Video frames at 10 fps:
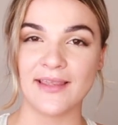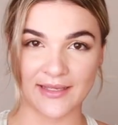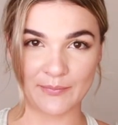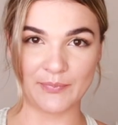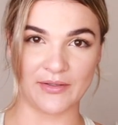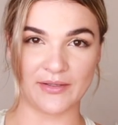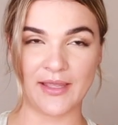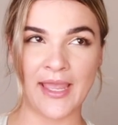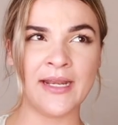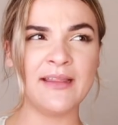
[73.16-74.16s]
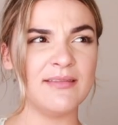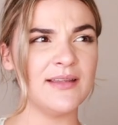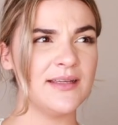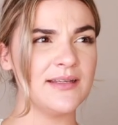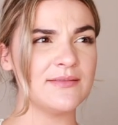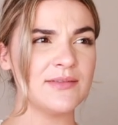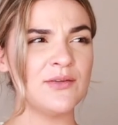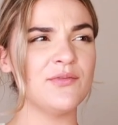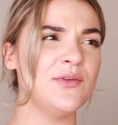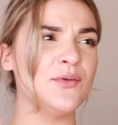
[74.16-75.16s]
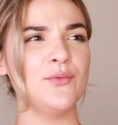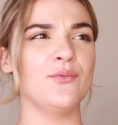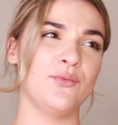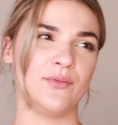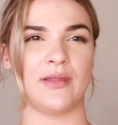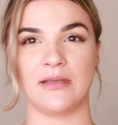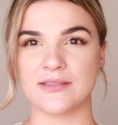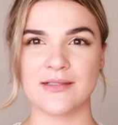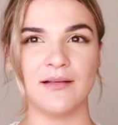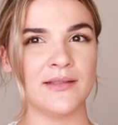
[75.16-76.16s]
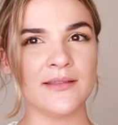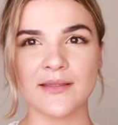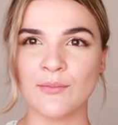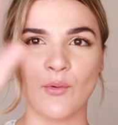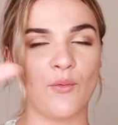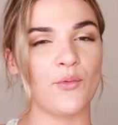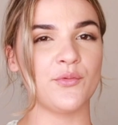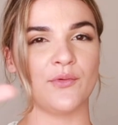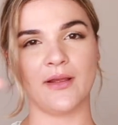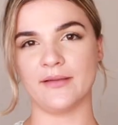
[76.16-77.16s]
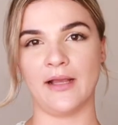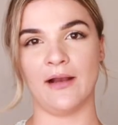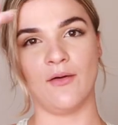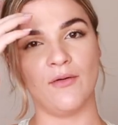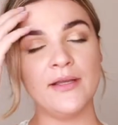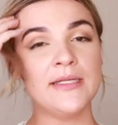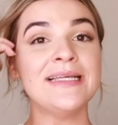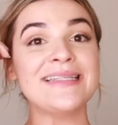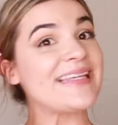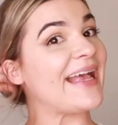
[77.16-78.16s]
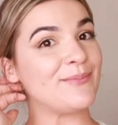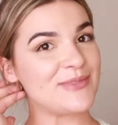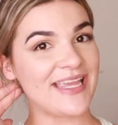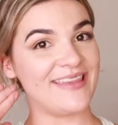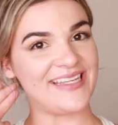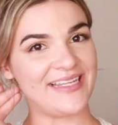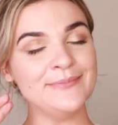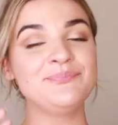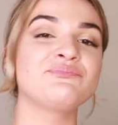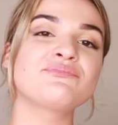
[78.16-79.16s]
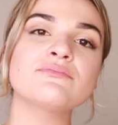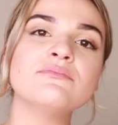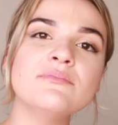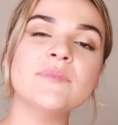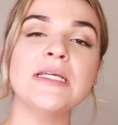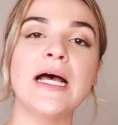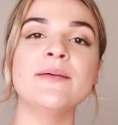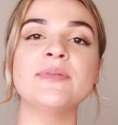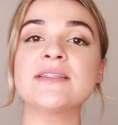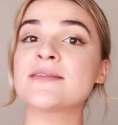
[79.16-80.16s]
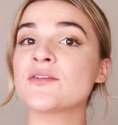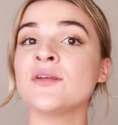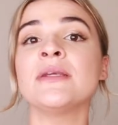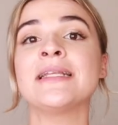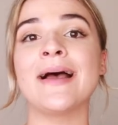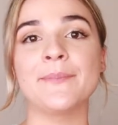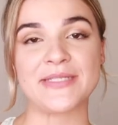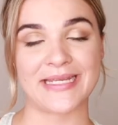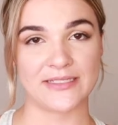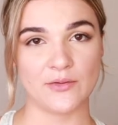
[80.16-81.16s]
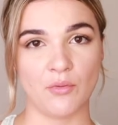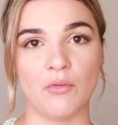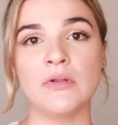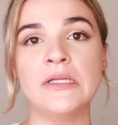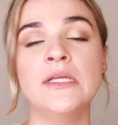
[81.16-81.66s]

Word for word: it up here, and I think I've done a few things, so I'll link them all throughout our time together here. But this is going to be an updated haul.